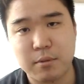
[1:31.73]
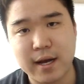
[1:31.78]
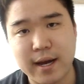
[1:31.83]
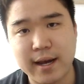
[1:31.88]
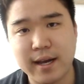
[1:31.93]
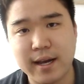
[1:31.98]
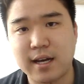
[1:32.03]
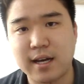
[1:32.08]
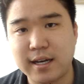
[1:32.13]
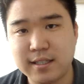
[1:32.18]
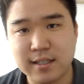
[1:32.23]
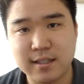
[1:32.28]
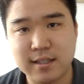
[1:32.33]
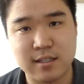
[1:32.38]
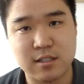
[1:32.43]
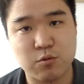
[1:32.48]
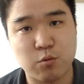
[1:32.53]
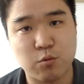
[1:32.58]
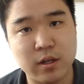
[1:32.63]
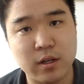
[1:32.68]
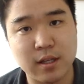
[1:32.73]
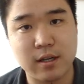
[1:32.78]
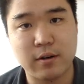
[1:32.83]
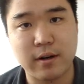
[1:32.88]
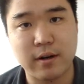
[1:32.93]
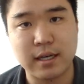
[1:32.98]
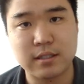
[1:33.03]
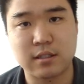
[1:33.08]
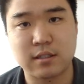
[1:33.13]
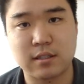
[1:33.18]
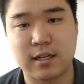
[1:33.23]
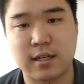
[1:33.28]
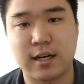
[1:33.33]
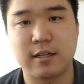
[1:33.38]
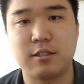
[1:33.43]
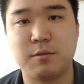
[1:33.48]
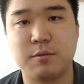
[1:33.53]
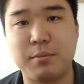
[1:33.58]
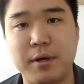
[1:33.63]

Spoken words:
but I did this one little exercise.